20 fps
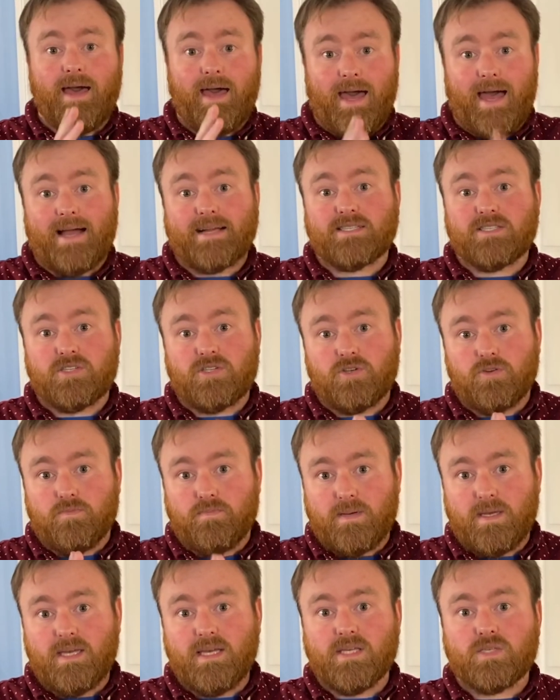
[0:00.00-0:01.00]
Act
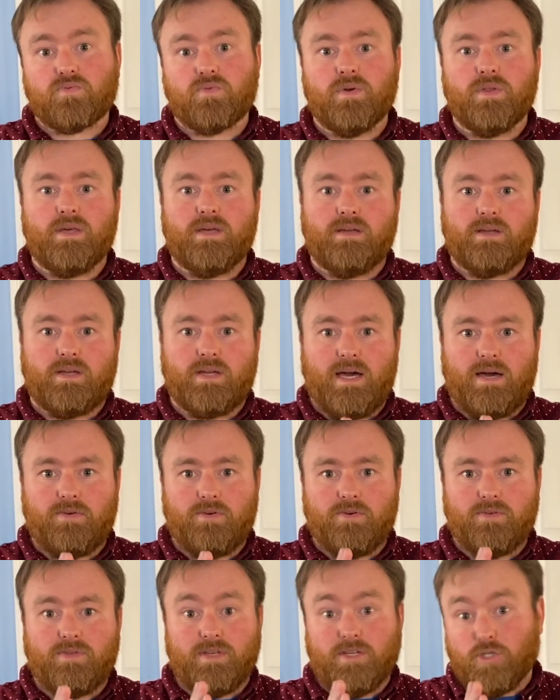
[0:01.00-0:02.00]
2B is where they
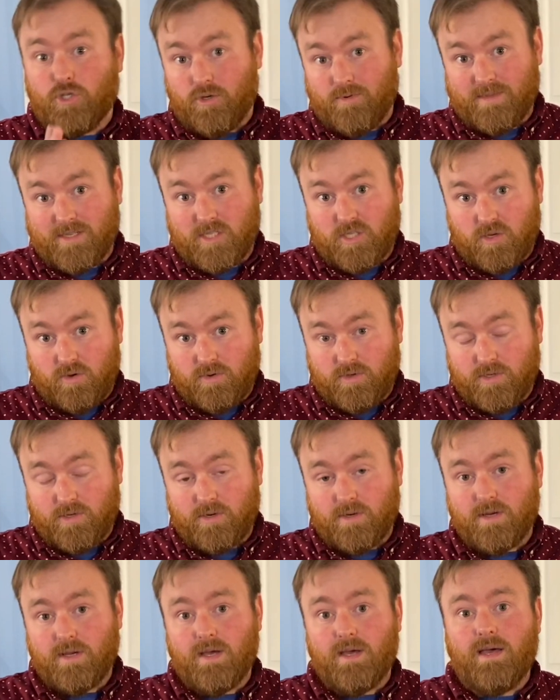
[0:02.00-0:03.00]
encounter the German soldier,
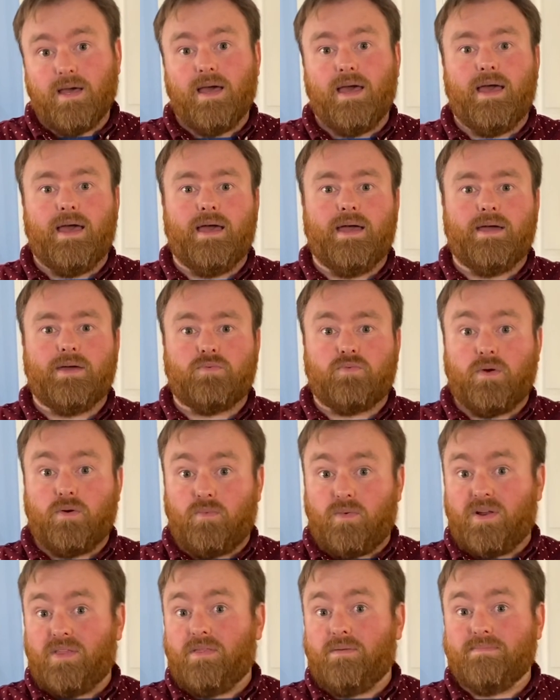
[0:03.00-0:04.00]
and where
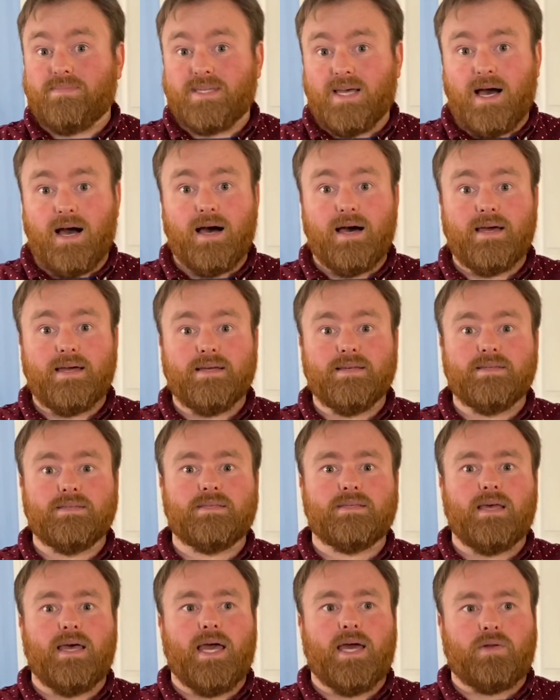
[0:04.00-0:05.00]
one of them
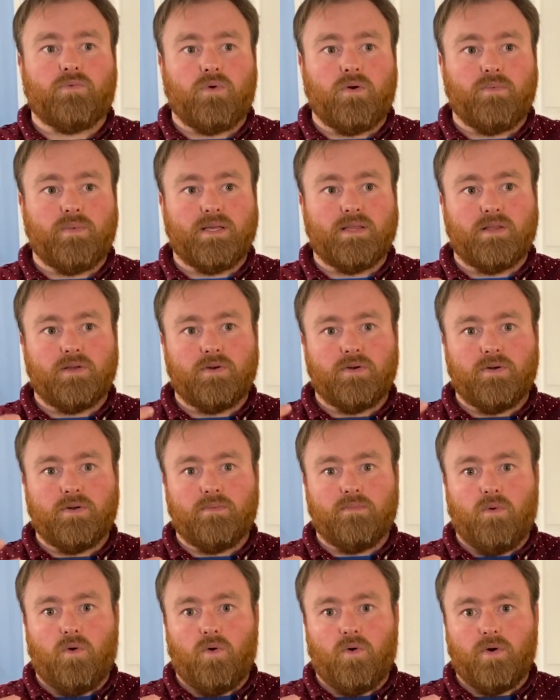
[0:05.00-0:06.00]
dies, and where we learn
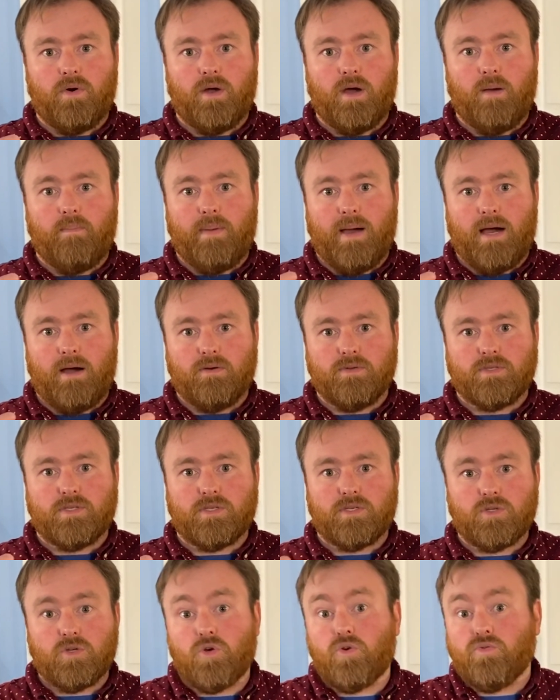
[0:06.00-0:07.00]
more about
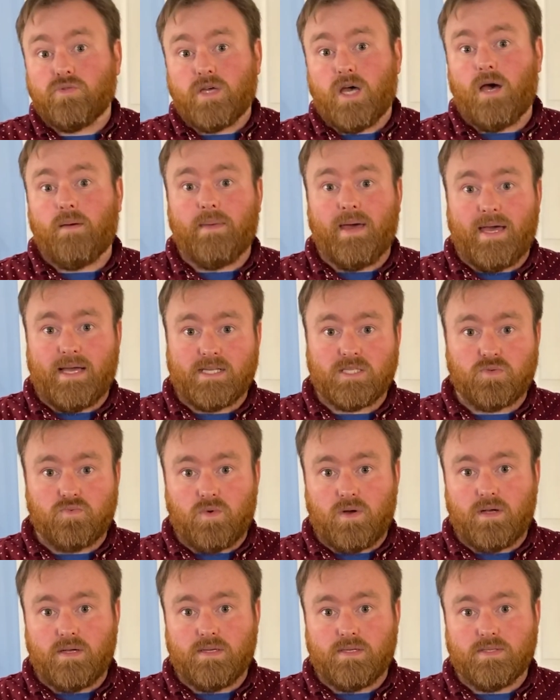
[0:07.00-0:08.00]
who Tom Hanks
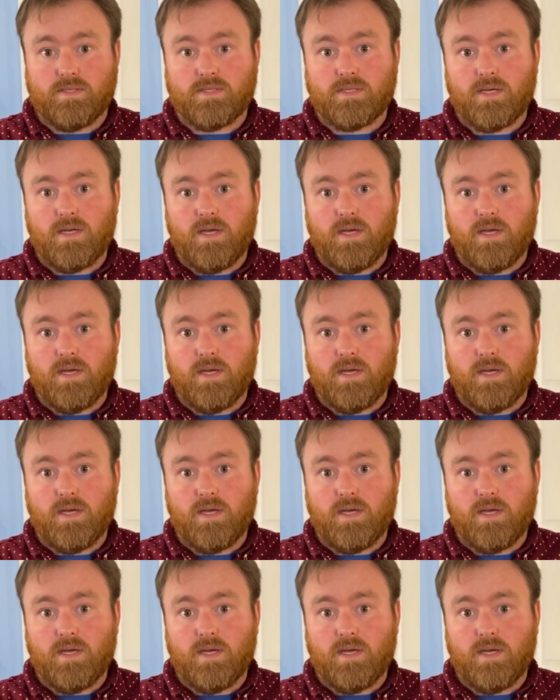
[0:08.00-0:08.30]
was